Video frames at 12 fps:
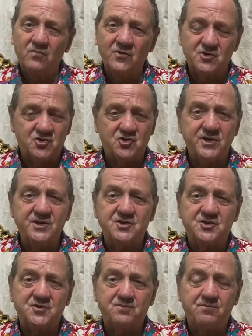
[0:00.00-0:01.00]
The
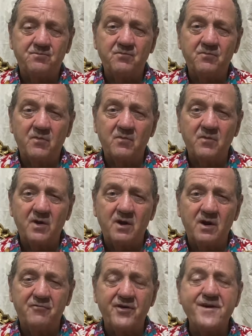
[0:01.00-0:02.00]
streets
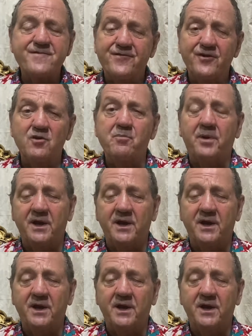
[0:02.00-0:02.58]
are very full of